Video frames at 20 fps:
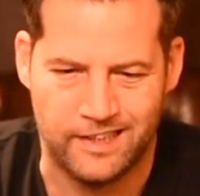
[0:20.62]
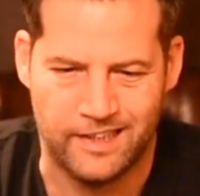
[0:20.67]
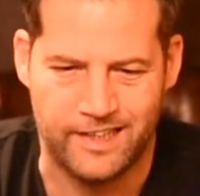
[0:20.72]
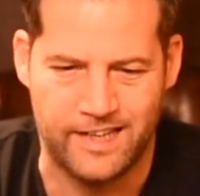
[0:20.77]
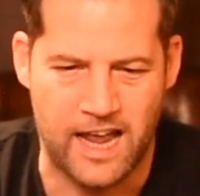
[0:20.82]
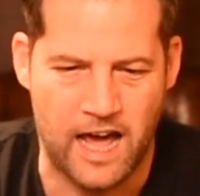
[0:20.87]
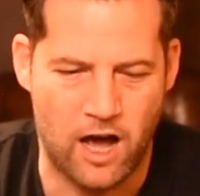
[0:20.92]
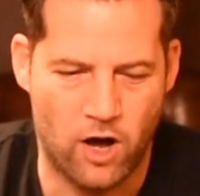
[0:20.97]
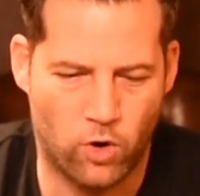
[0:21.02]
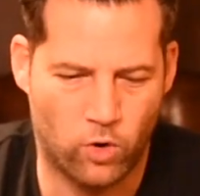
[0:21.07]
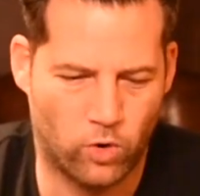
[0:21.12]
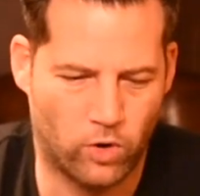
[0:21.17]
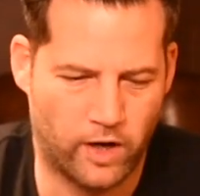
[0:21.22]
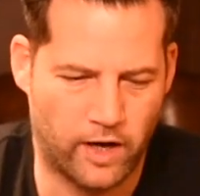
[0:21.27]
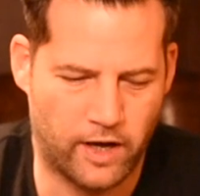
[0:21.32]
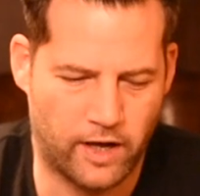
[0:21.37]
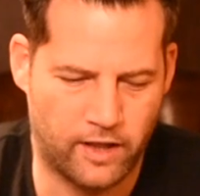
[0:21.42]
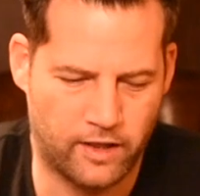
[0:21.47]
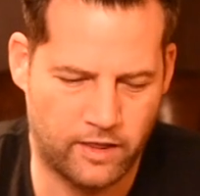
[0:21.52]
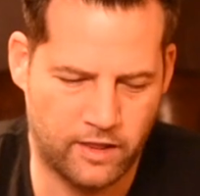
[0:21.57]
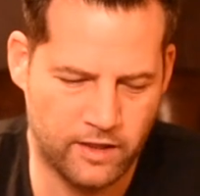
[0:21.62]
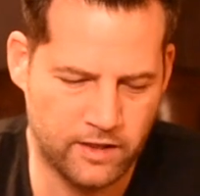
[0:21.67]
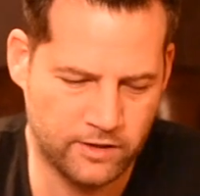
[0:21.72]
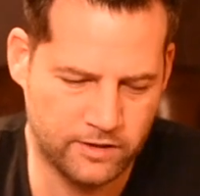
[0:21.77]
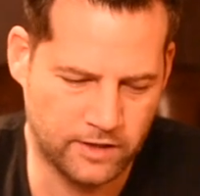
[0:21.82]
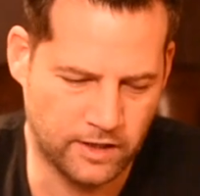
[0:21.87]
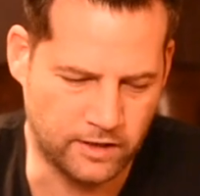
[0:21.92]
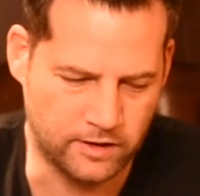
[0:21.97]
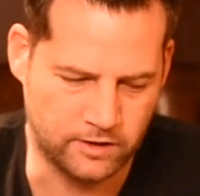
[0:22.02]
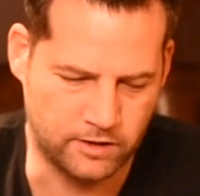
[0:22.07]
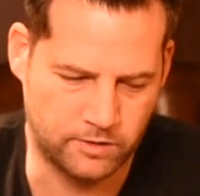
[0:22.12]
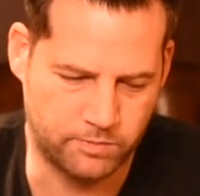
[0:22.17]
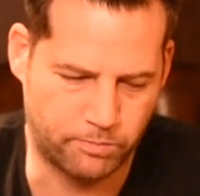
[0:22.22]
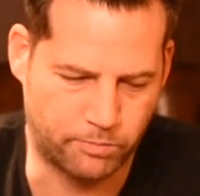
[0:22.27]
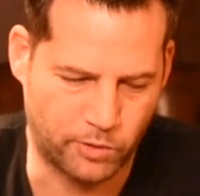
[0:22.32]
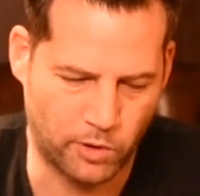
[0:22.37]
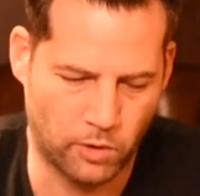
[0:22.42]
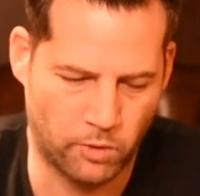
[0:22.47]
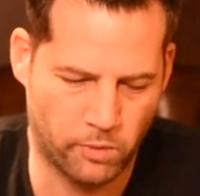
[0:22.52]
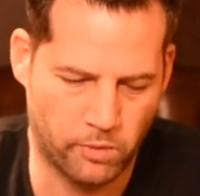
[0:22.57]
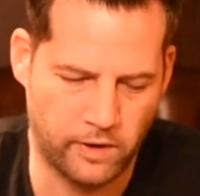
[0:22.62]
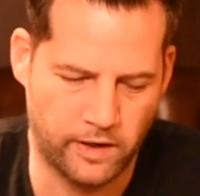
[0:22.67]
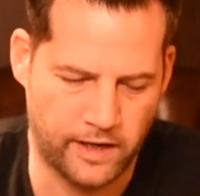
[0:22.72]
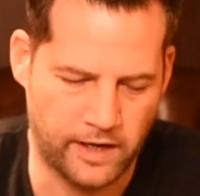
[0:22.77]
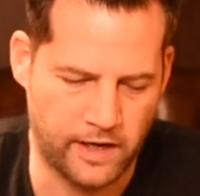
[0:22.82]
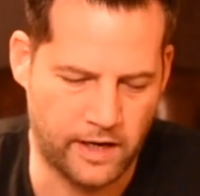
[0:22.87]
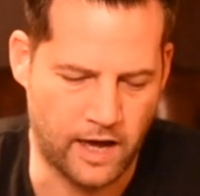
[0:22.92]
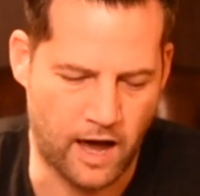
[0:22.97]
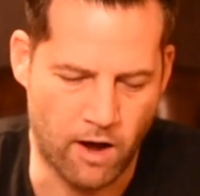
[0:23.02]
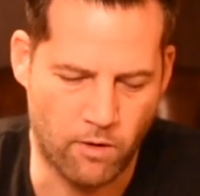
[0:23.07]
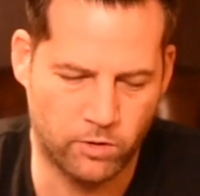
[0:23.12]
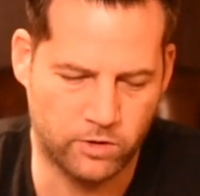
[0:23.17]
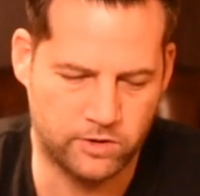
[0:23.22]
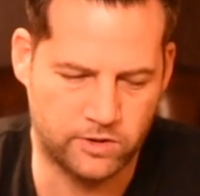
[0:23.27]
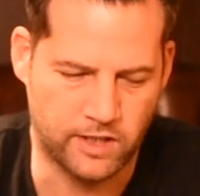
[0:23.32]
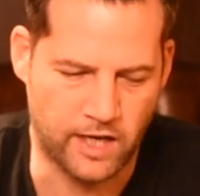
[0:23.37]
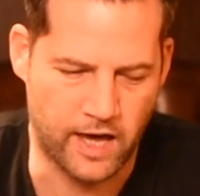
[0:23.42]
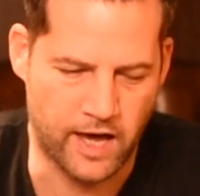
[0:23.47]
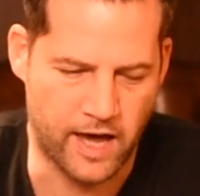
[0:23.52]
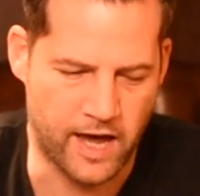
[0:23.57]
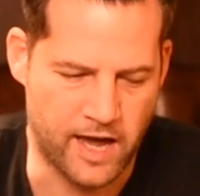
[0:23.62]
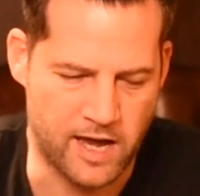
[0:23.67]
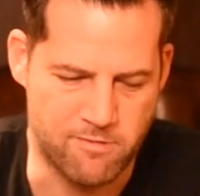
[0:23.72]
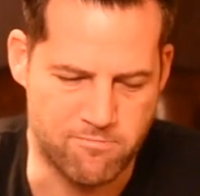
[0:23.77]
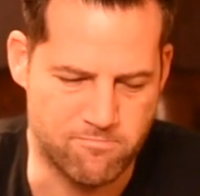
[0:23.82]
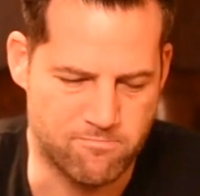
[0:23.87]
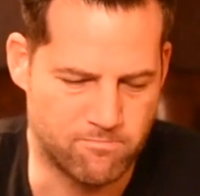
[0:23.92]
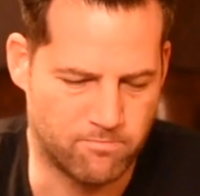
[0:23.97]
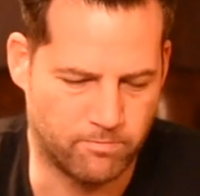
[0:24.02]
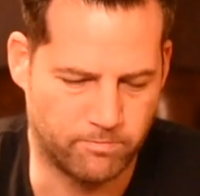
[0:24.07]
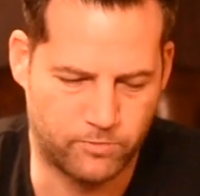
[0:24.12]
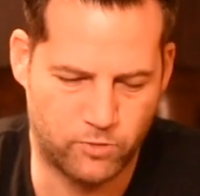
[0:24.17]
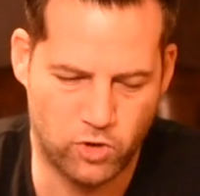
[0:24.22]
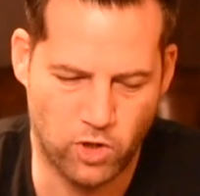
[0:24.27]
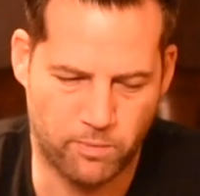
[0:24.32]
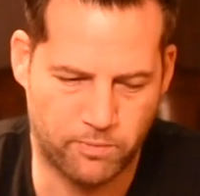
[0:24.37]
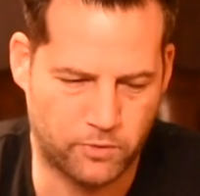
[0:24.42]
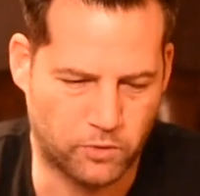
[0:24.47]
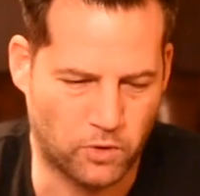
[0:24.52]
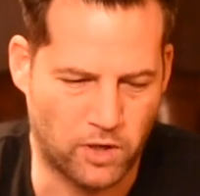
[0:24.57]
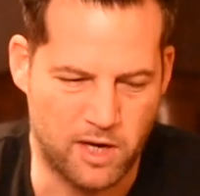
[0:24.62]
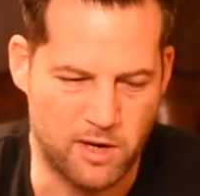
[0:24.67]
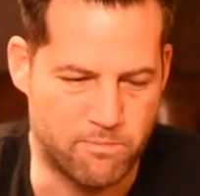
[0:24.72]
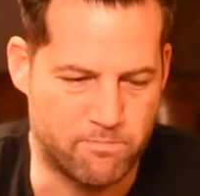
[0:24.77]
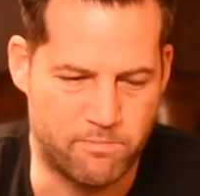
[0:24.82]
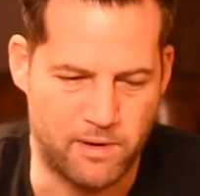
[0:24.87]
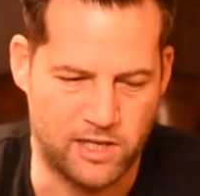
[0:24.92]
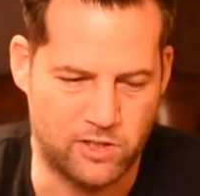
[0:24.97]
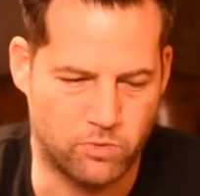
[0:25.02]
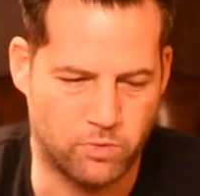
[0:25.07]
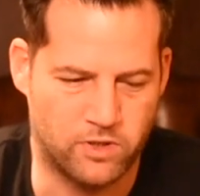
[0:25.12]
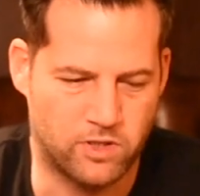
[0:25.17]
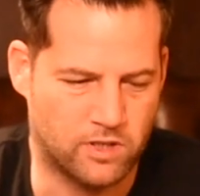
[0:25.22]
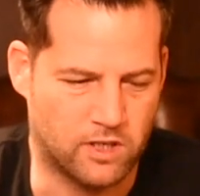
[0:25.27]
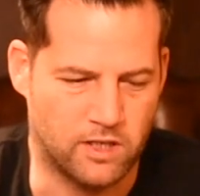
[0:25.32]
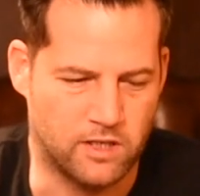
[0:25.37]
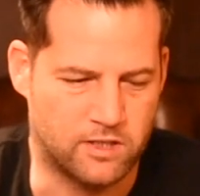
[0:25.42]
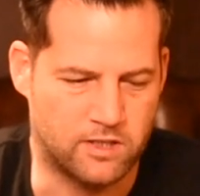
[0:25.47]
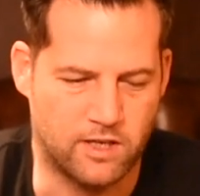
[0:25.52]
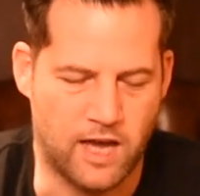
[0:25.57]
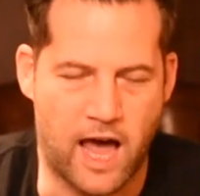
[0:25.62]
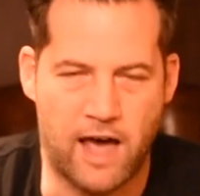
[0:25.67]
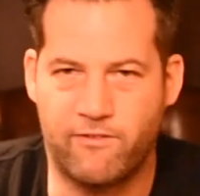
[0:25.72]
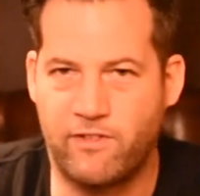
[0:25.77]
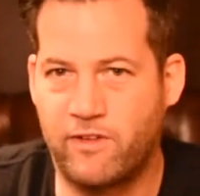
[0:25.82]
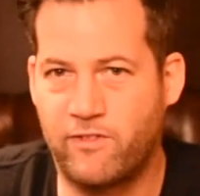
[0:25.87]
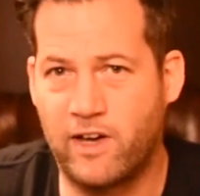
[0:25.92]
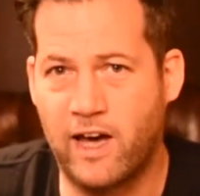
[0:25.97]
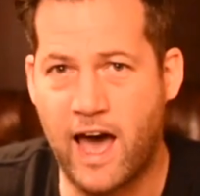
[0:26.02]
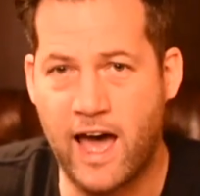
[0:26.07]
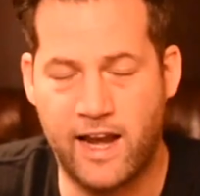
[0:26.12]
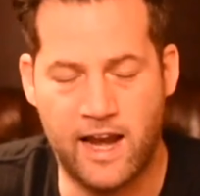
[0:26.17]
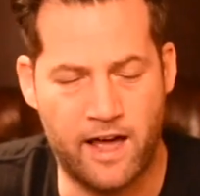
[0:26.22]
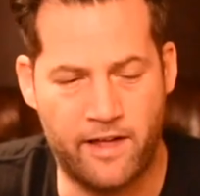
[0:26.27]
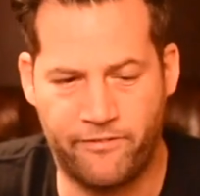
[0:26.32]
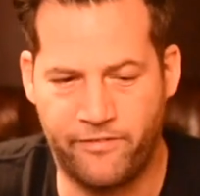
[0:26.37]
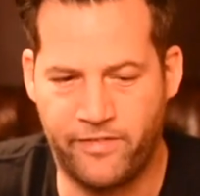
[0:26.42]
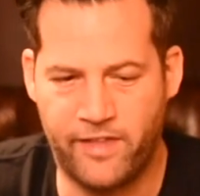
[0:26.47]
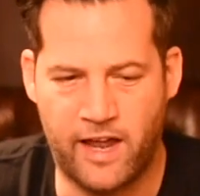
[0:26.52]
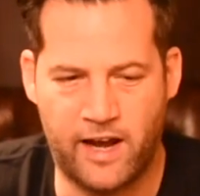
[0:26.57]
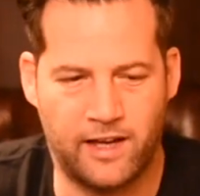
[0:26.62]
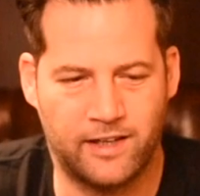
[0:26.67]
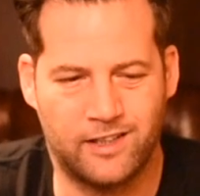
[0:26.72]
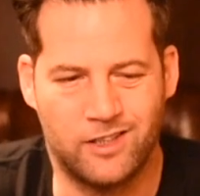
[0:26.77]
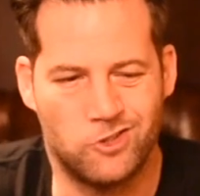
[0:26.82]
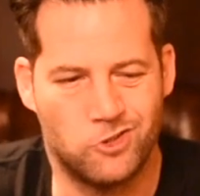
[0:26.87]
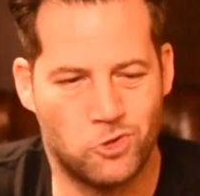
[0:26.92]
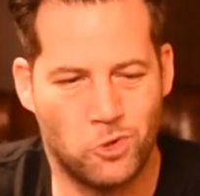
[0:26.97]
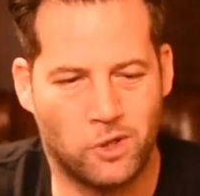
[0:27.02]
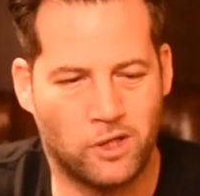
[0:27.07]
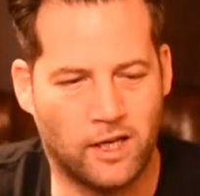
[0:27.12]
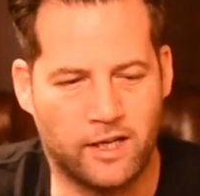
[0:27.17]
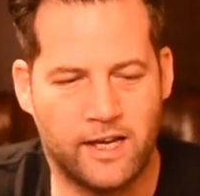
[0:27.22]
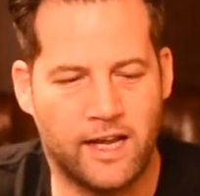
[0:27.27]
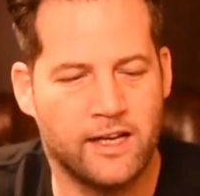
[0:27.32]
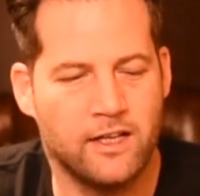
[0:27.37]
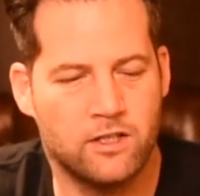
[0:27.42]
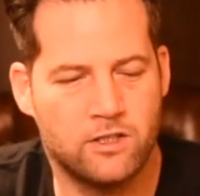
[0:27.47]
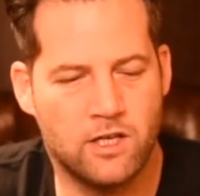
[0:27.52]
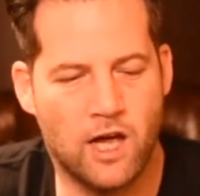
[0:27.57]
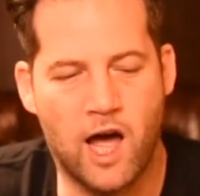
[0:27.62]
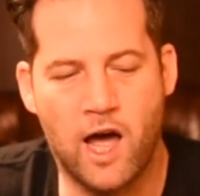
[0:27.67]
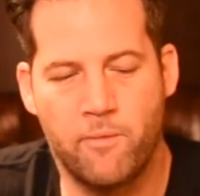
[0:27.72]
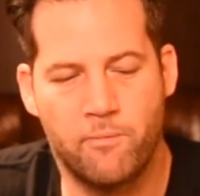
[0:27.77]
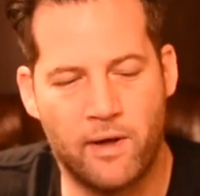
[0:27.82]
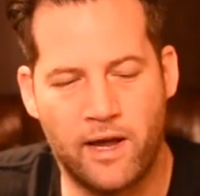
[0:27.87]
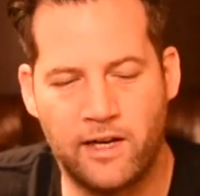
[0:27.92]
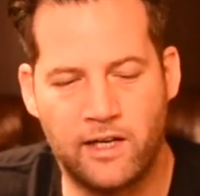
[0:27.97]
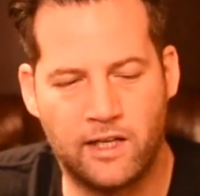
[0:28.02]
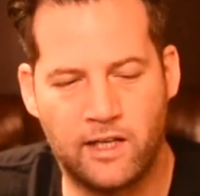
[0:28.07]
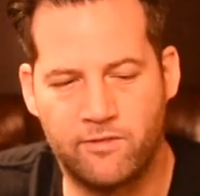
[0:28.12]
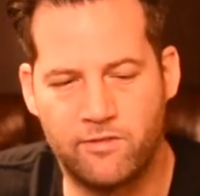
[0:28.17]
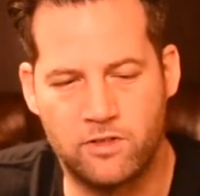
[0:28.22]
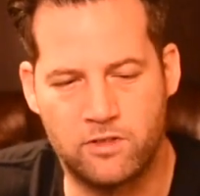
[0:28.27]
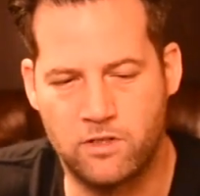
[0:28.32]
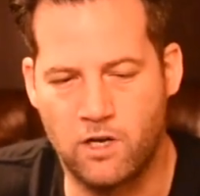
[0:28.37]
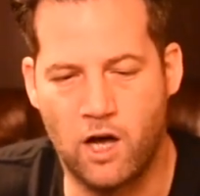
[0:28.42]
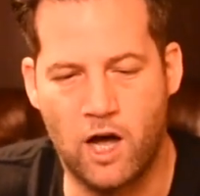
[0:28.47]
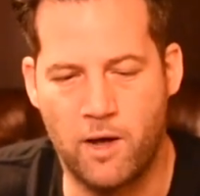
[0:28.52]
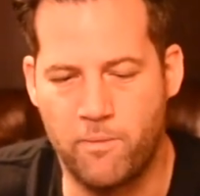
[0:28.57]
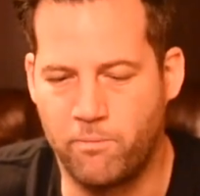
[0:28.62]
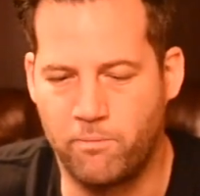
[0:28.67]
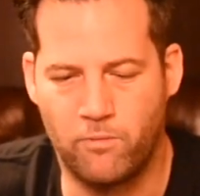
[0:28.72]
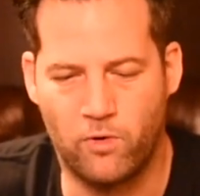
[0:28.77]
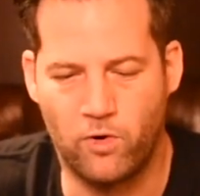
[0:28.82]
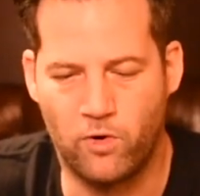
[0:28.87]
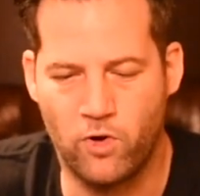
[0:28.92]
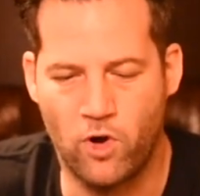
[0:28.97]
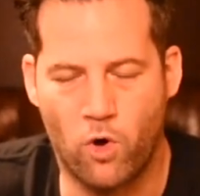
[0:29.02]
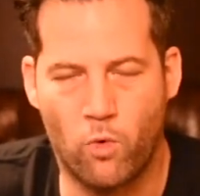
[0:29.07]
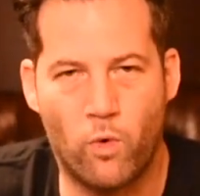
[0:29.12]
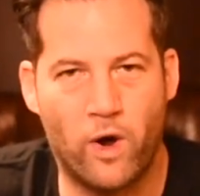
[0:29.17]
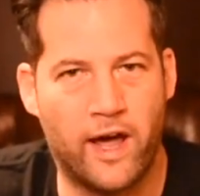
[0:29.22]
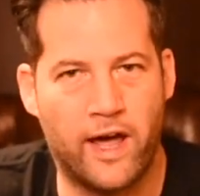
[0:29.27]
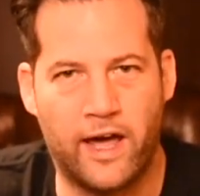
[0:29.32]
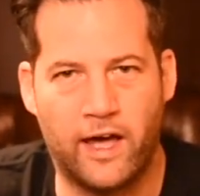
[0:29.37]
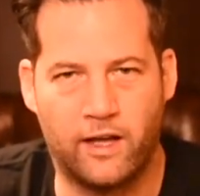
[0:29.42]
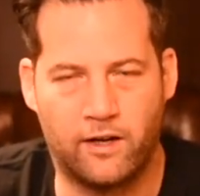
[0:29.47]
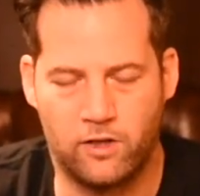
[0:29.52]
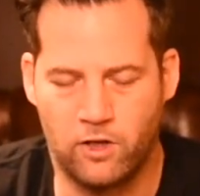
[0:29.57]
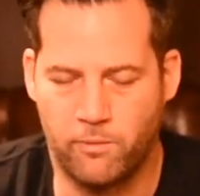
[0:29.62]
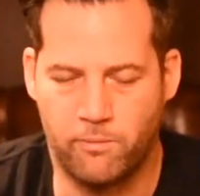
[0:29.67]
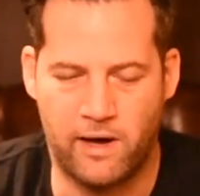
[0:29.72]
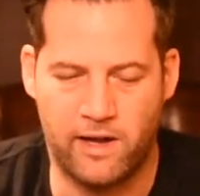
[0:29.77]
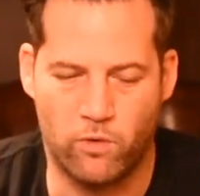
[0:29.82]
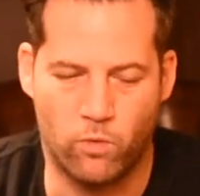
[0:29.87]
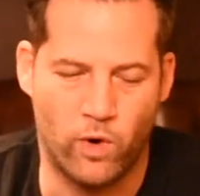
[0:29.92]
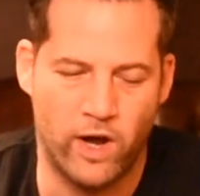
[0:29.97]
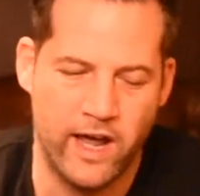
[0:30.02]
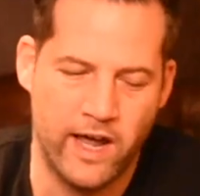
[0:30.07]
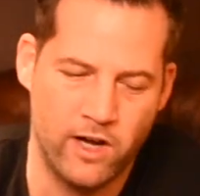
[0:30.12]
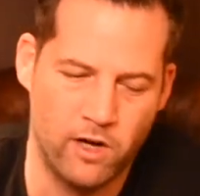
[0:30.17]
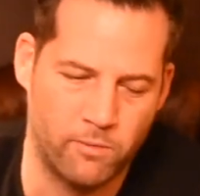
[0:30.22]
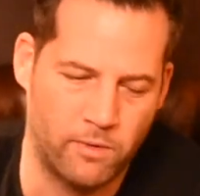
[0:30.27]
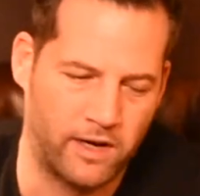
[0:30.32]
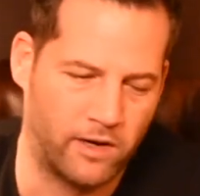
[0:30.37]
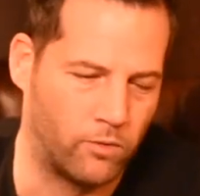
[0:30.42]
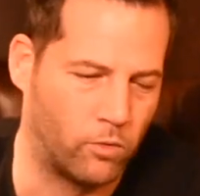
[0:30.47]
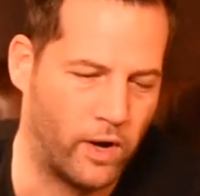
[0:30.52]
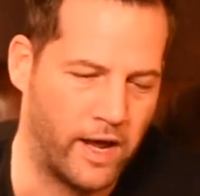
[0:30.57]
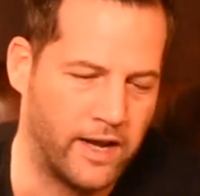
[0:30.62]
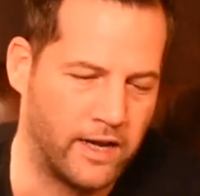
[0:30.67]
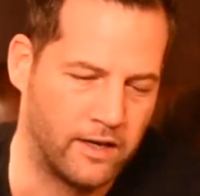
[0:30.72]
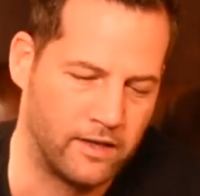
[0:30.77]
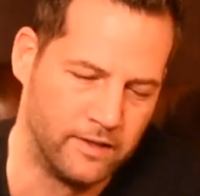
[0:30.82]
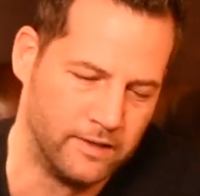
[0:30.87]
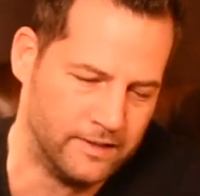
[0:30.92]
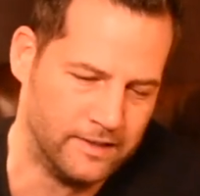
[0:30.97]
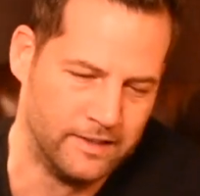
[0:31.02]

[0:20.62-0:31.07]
Now, this is probably, I would say, top 3 best whiskies I've ever had, and that I can drink at any time, any given time, no matter where, no matter when.